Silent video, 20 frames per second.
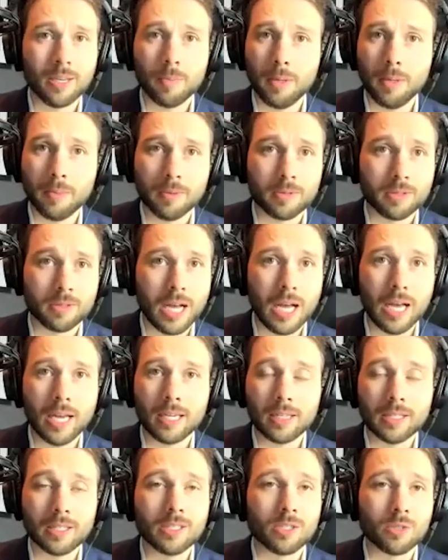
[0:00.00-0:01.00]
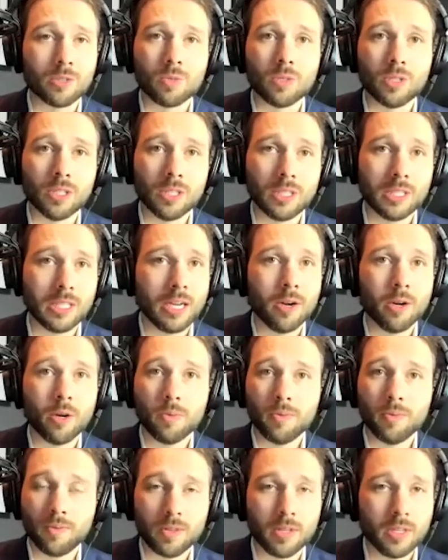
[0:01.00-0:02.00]
People are dying. This is really scary
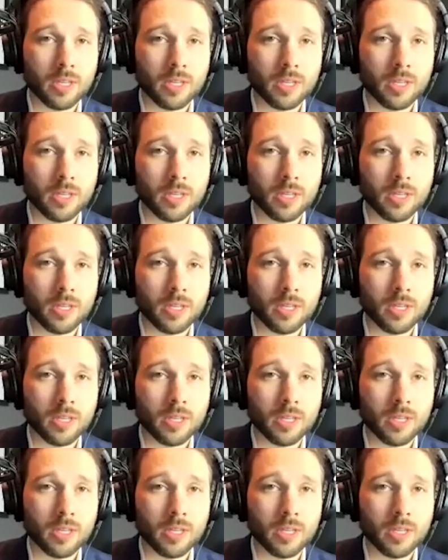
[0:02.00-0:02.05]
for the